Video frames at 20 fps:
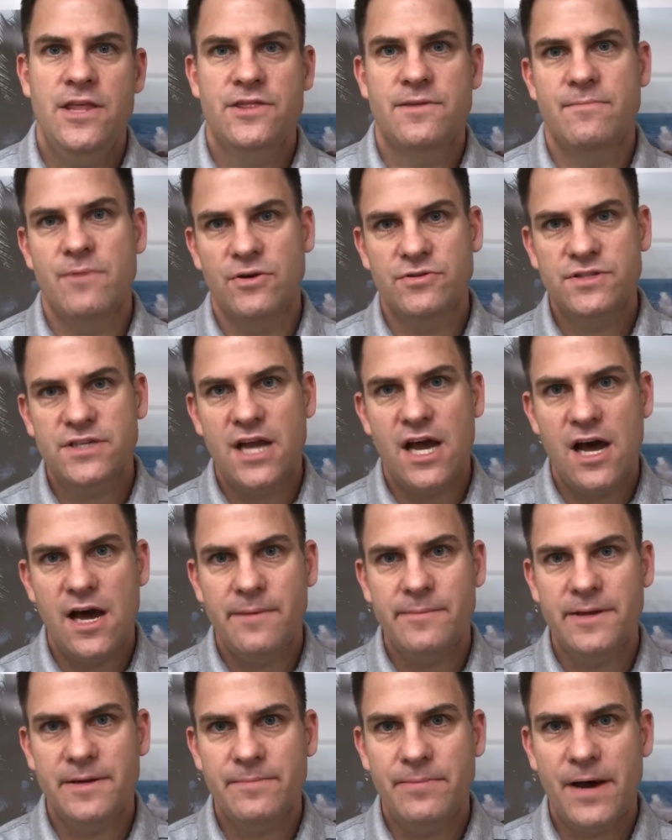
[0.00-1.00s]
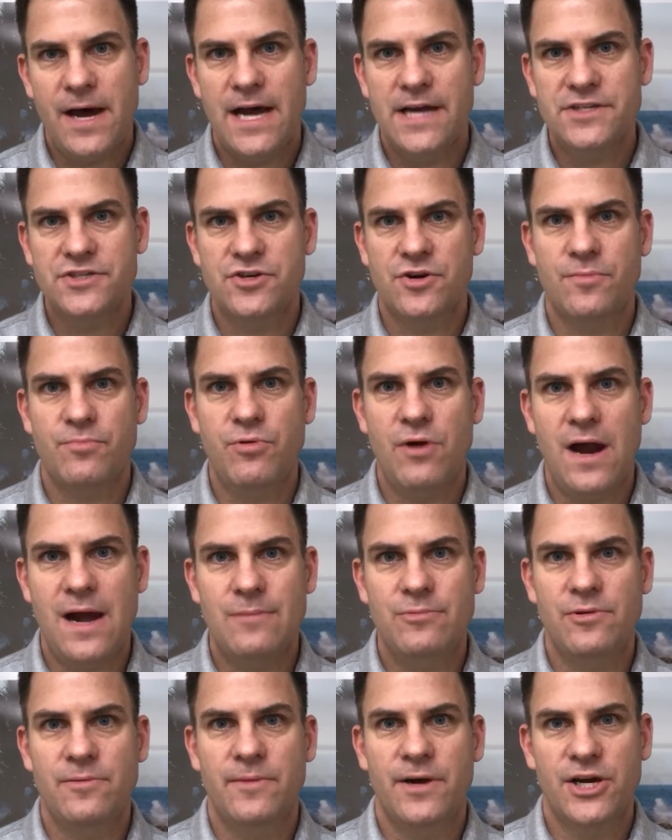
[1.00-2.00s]
The most common postural
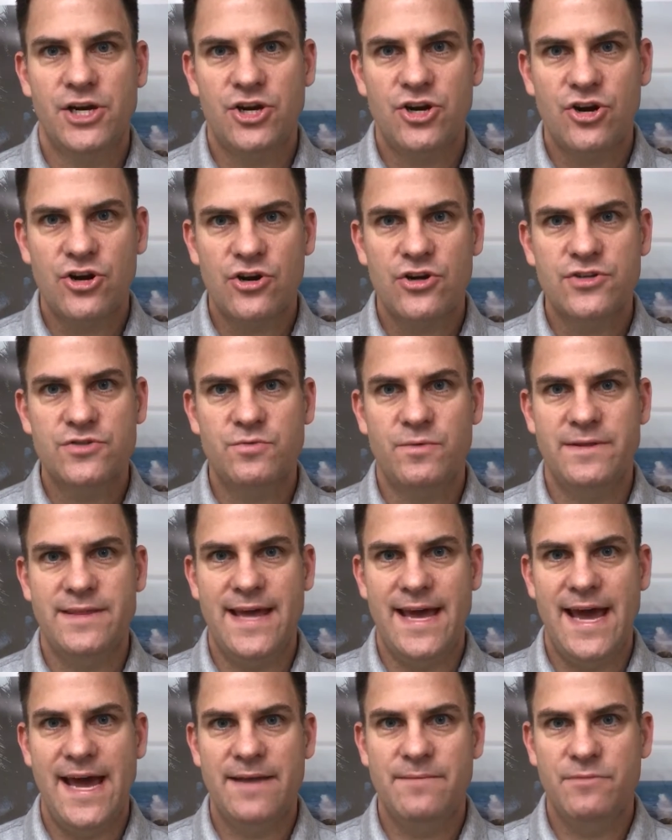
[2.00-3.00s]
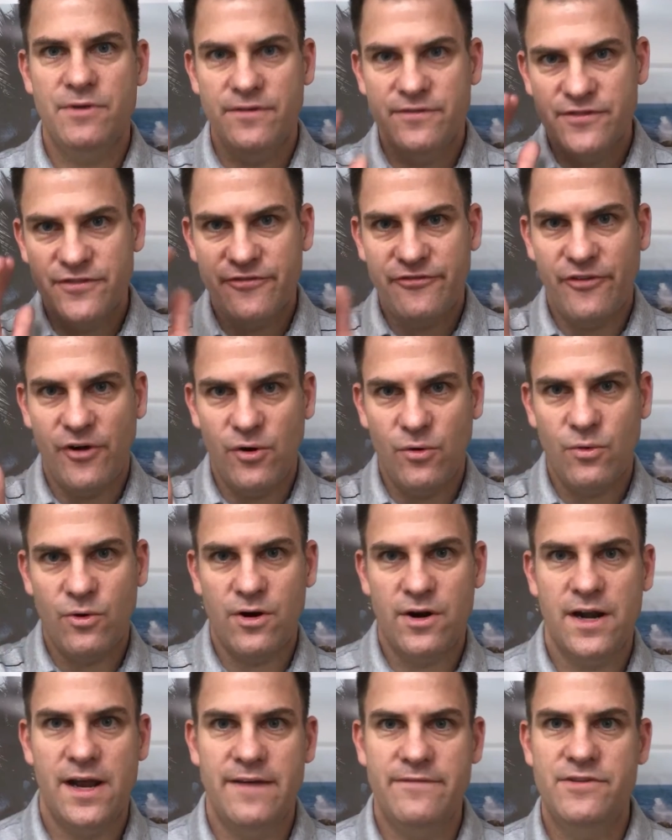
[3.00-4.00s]
problem occurs when the head moves
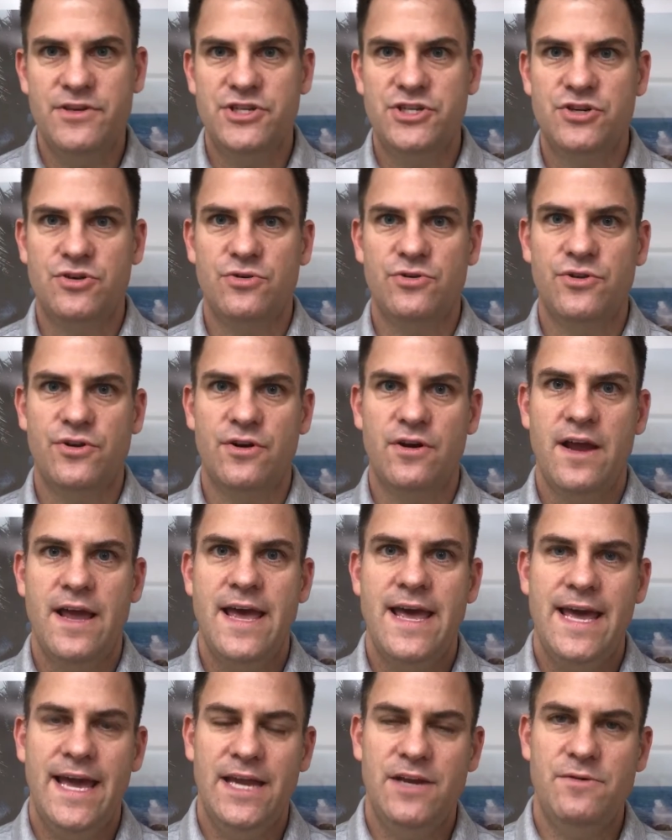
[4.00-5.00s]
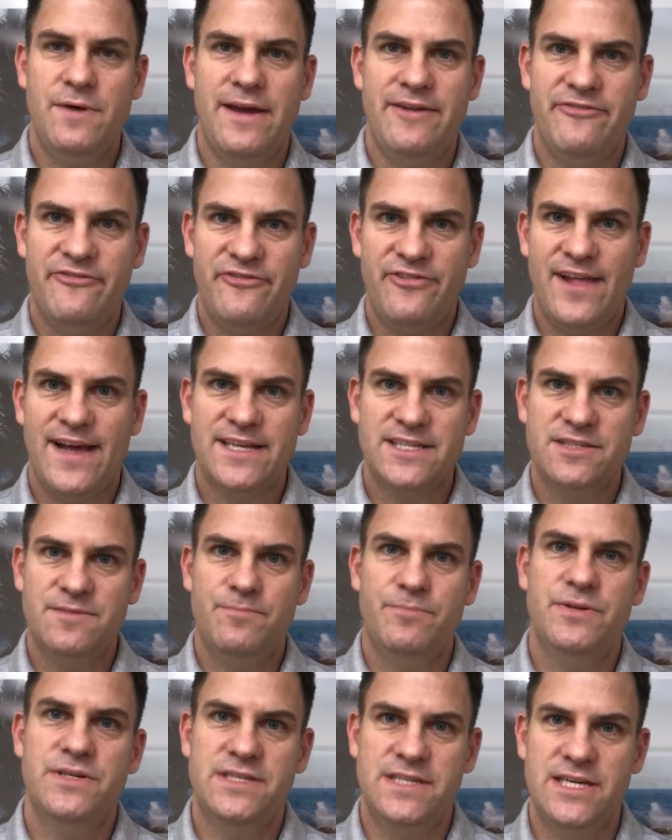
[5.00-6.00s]
forward of the shoulder into a
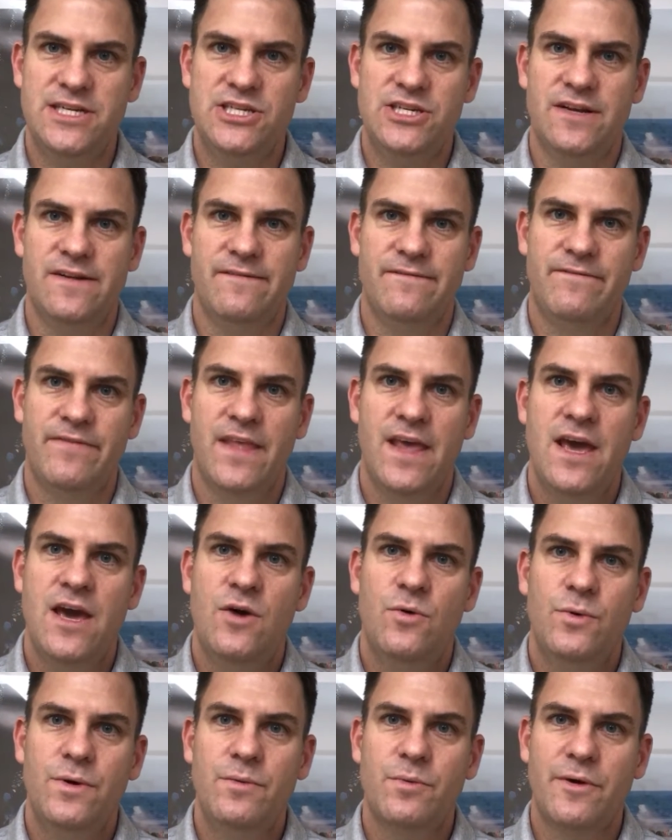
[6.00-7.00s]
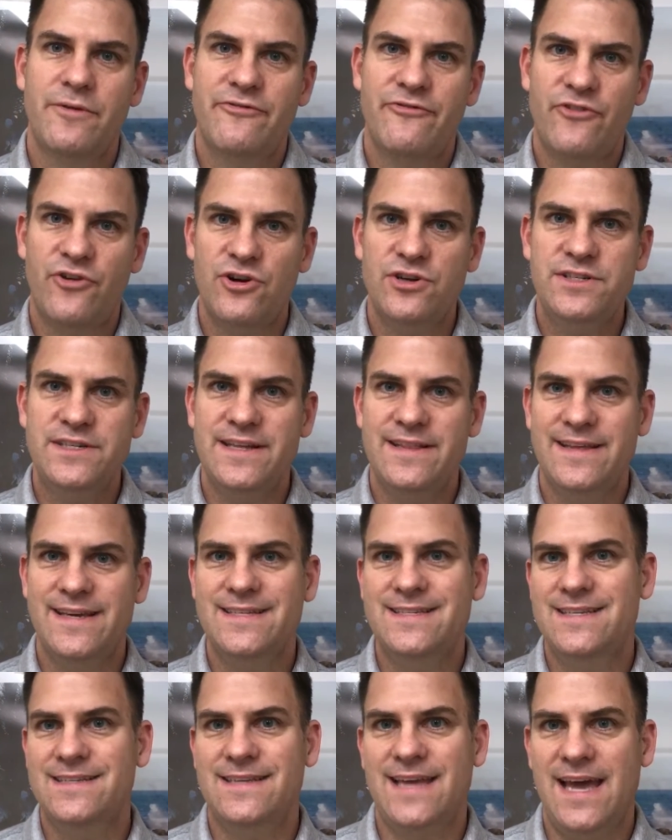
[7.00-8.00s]
flexed position. We refer to
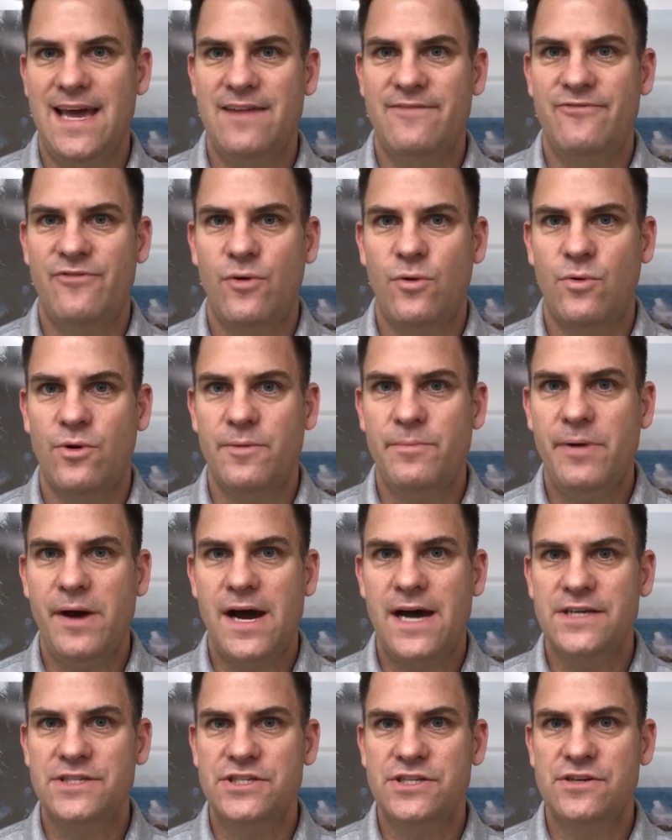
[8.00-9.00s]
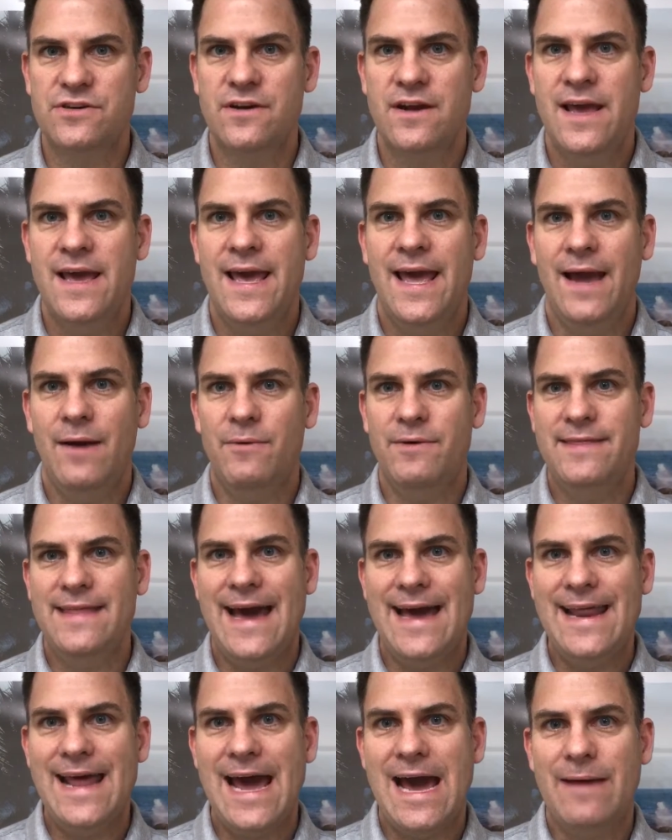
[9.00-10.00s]
this as a head forward posture, and when
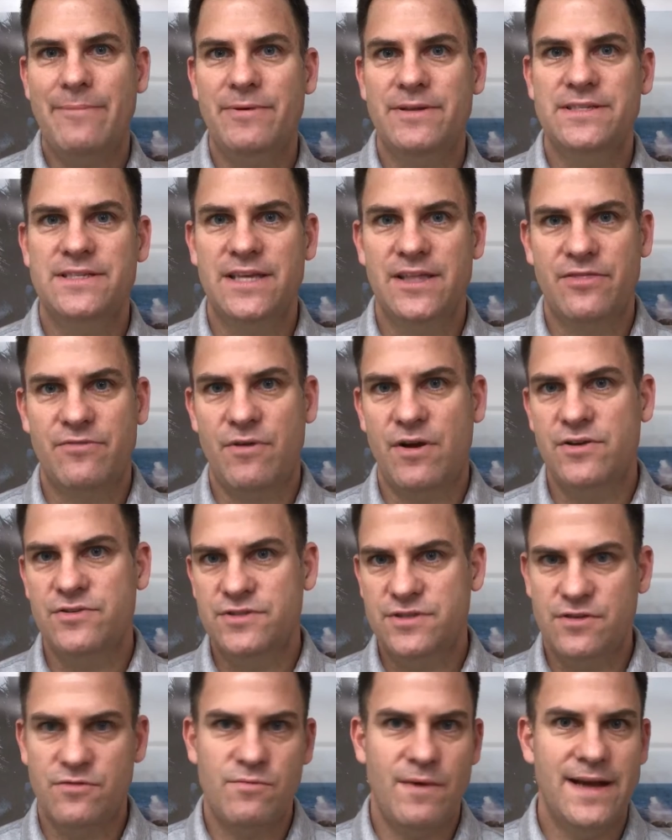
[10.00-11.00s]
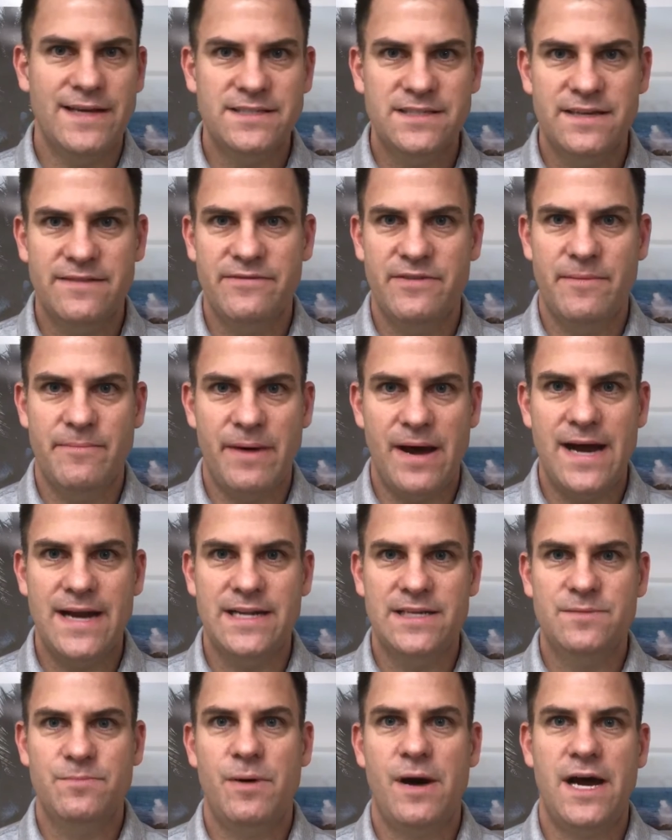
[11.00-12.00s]
that happens, it throws the rest of the
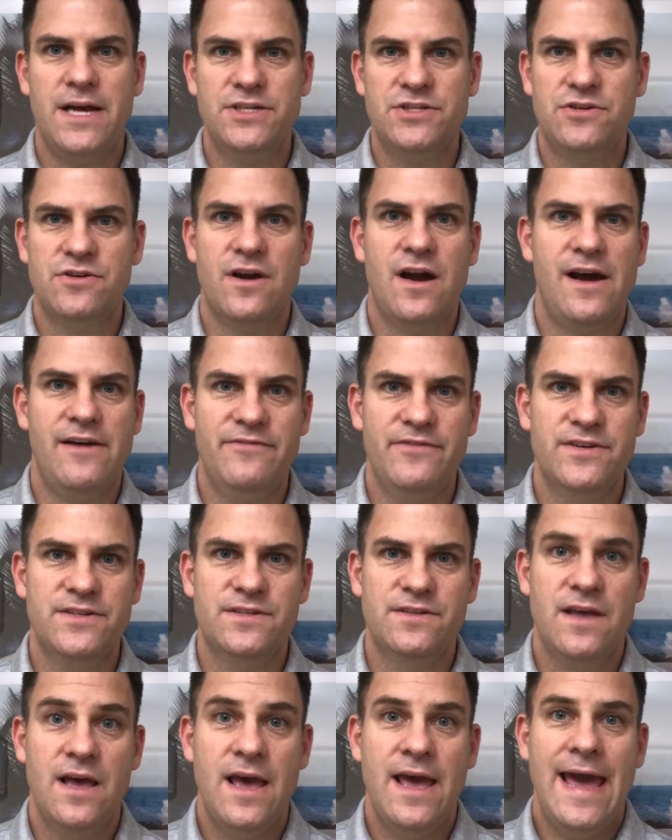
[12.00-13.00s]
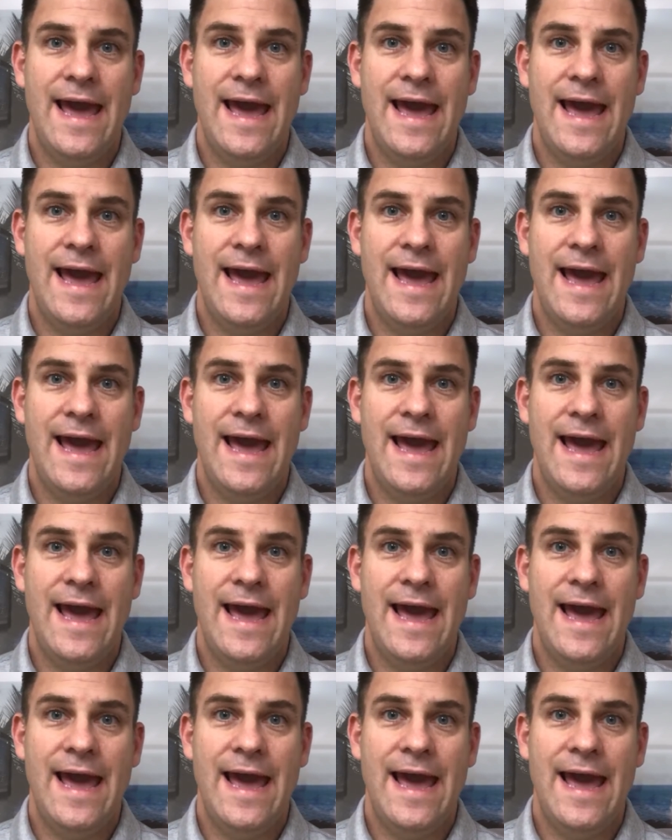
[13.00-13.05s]
body's posture off as